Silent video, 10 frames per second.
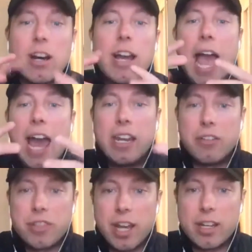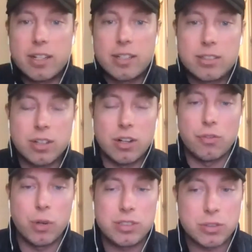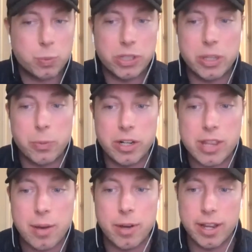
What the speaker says: additive yet. So voice is really weird that way.